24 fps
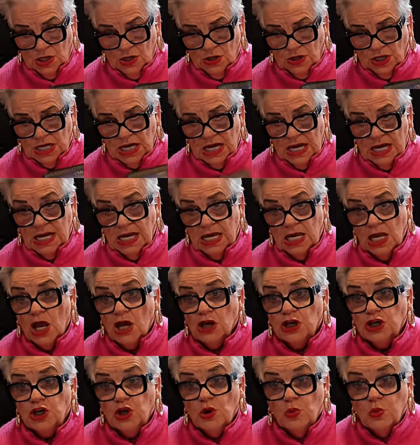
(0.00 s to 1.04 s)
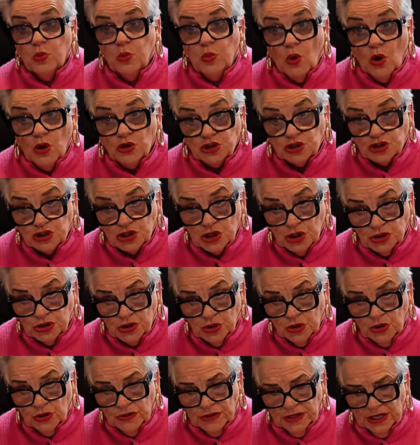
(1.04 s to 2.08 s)
Okay, you want to
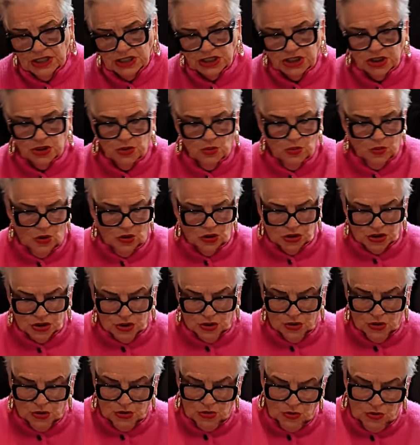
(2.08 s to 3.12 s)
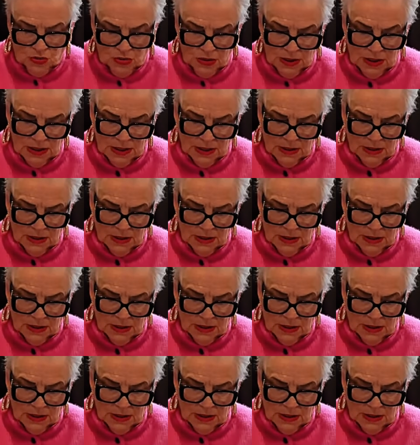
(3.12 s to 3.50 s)
do this, you want to.